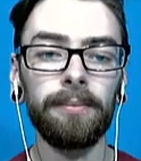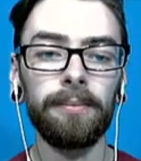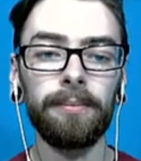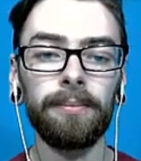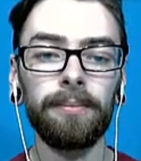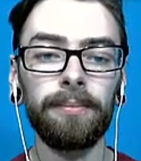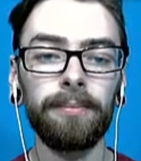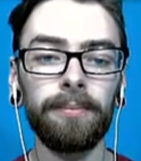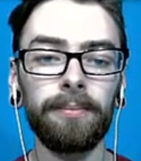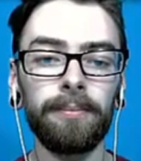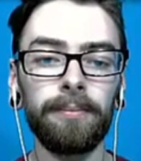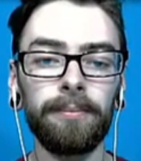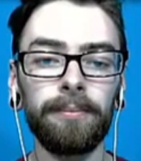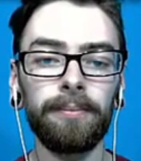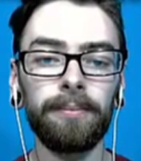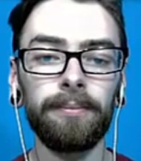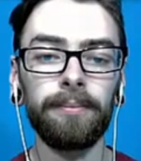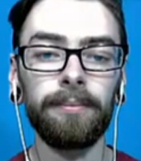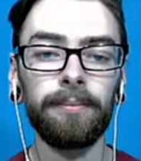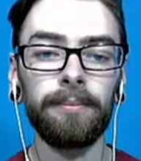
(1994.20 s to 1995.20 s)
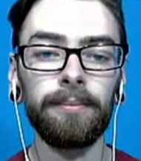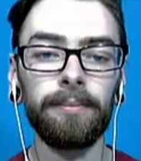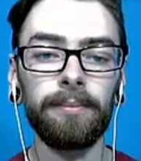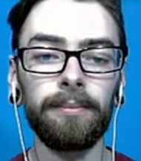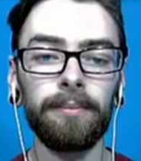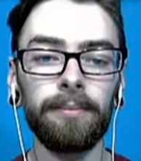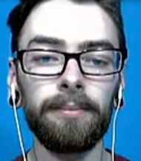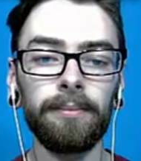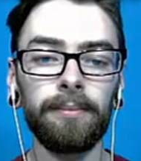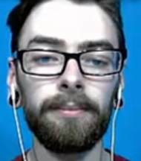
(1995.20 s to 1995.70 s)

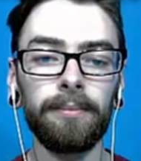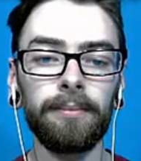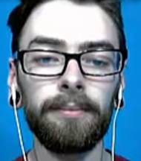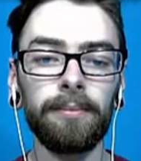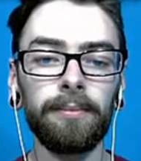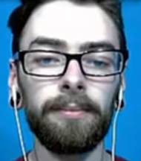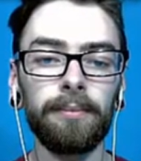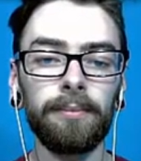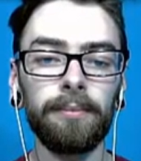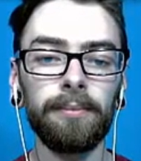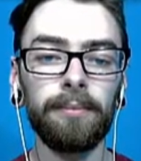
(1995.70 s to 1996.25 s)
No one is speaking in this clip.